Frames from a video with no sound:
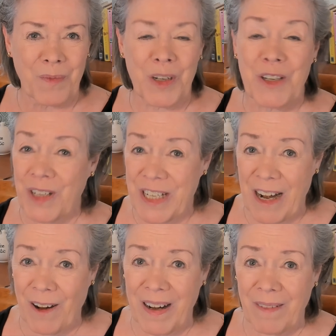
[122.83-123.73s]
Would you
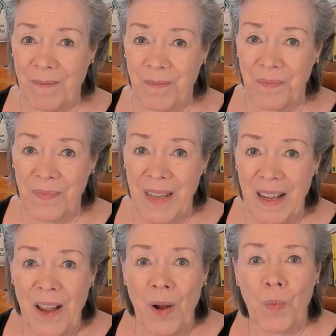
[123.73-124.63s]
share it?
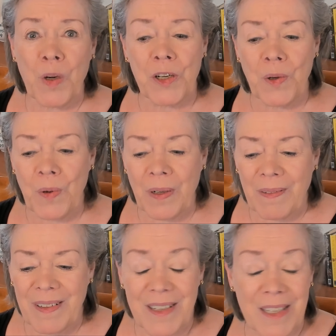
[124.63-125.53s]
Would you
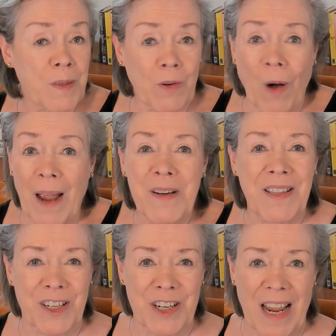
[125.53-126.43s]
subscribe to
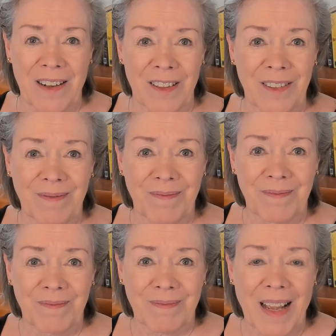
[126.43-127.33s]
the channel?
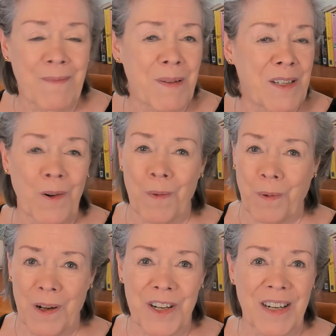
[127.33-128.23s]
I'd be so
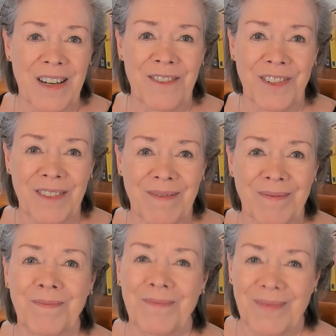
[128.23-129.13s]
appreciative.
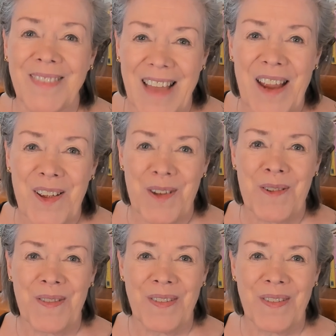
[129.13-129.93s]
Thank you.